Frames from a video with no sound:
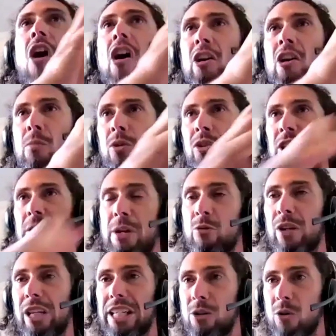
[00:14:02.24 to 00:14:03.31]
honorable to be
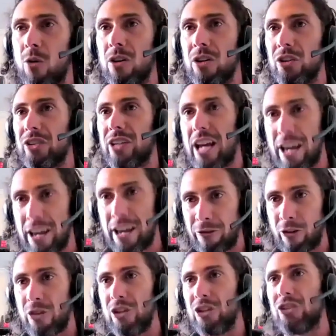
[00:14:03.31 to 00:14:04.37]
really yours, and
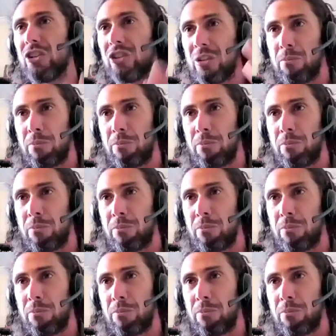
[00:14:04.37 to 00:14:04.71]
for this, this